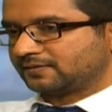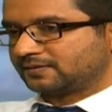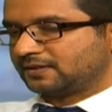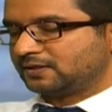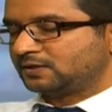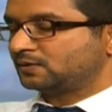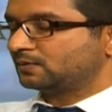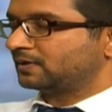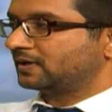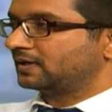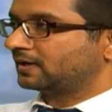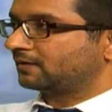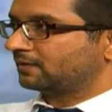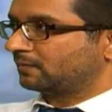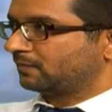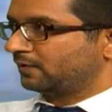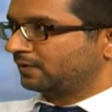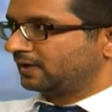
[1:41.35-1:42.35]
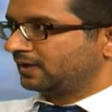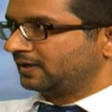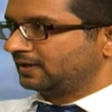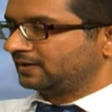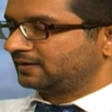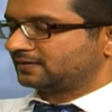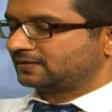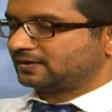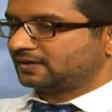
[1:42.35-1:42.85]
tissue in our body.
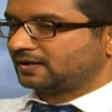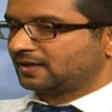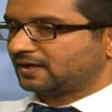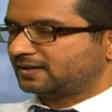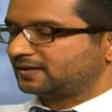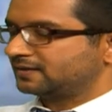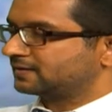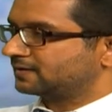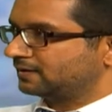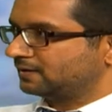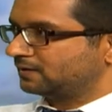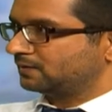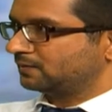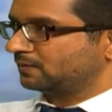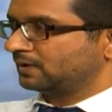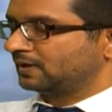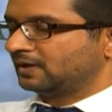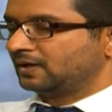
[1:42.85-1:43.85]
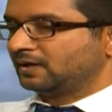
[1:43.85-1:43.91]
It's the hardest tissue.